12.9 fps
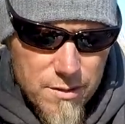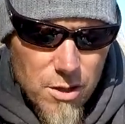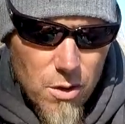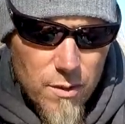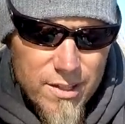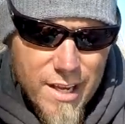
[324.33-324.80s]

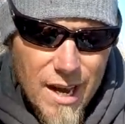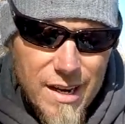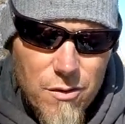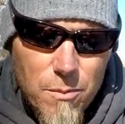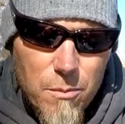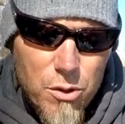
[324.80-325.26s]
So it's kind
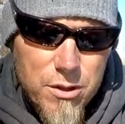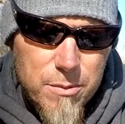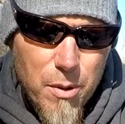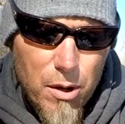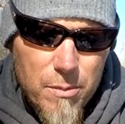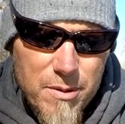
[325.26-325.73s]
of a
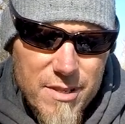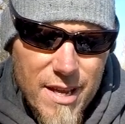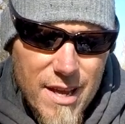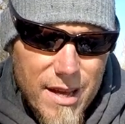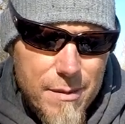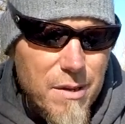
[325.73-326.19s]
multi-purpose
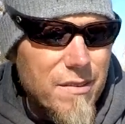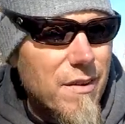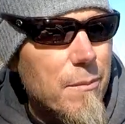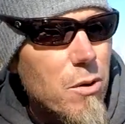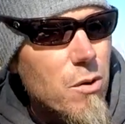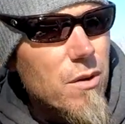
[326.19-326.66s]
head, but if
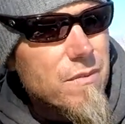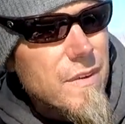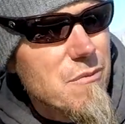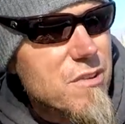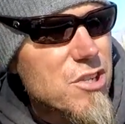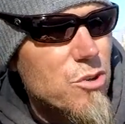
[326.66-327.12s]
I'm going, if
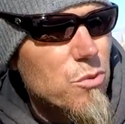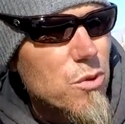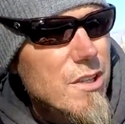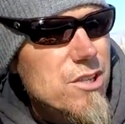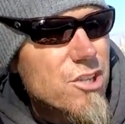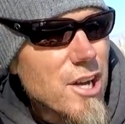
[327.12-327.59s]
I'm fishing
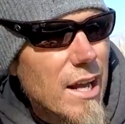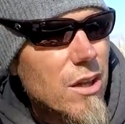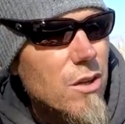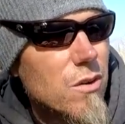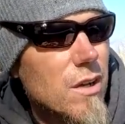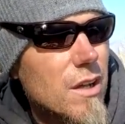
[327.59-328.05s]
really
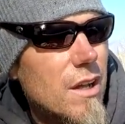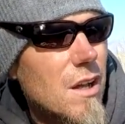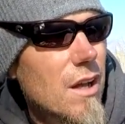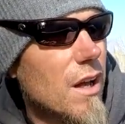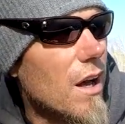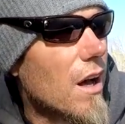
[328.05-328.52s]
shallow,
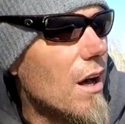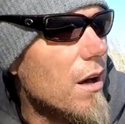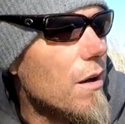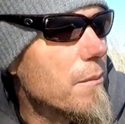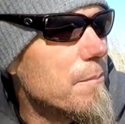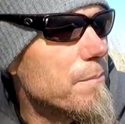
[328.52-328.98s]

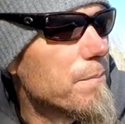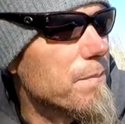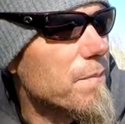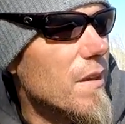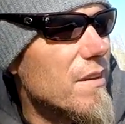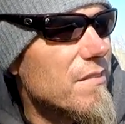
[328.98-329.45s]
um,
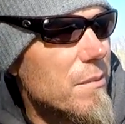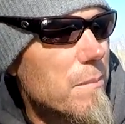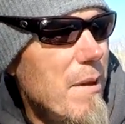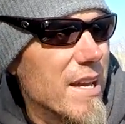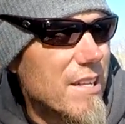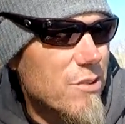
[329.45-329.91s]
if the
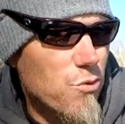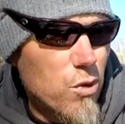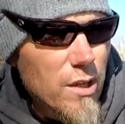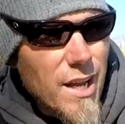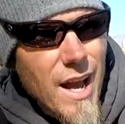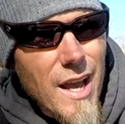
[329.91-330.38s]
bait's
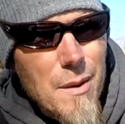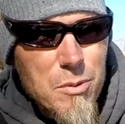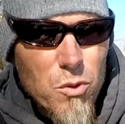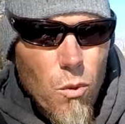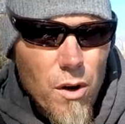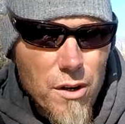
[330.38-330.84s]
really high up
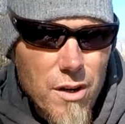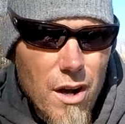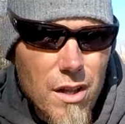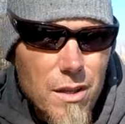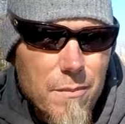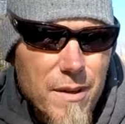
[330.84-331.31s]
in the water
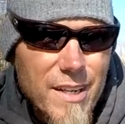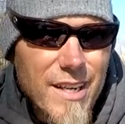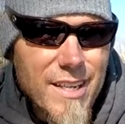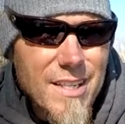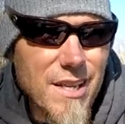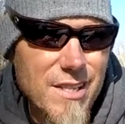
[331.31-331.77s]
column and
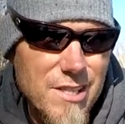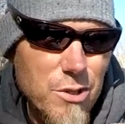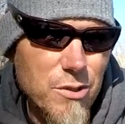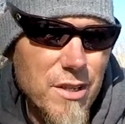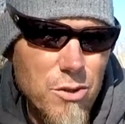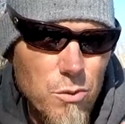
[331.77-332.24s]
I, need, I
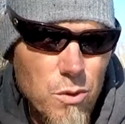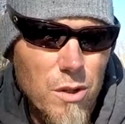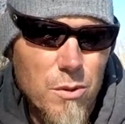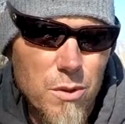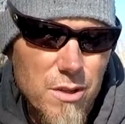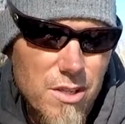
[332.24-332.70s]
still need to reel
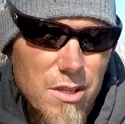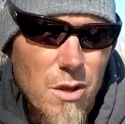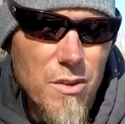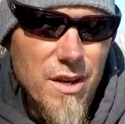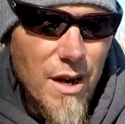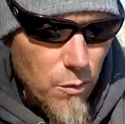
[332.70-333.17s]
it really
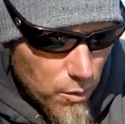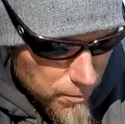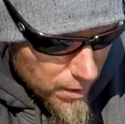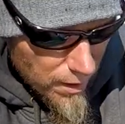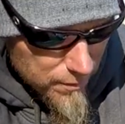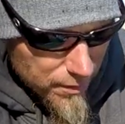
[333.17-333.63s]
slow, then I will
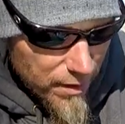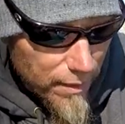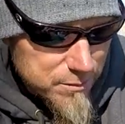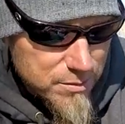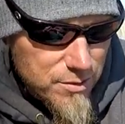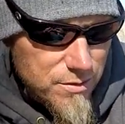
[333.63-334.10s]
bump
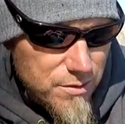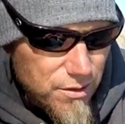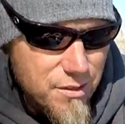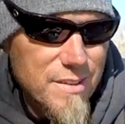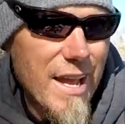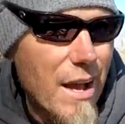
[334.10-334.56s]
up
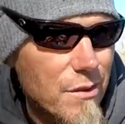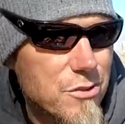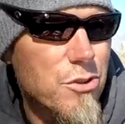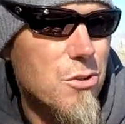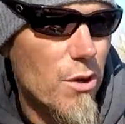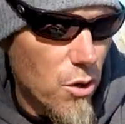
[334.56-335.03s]
or down
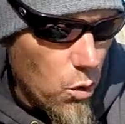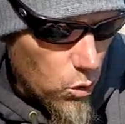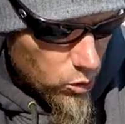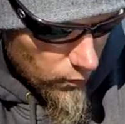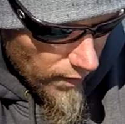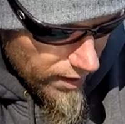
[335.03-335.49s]
to a
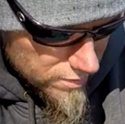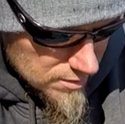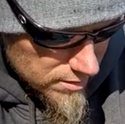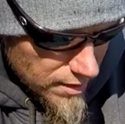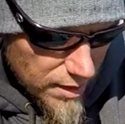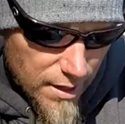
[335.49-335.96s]
quarter ounce.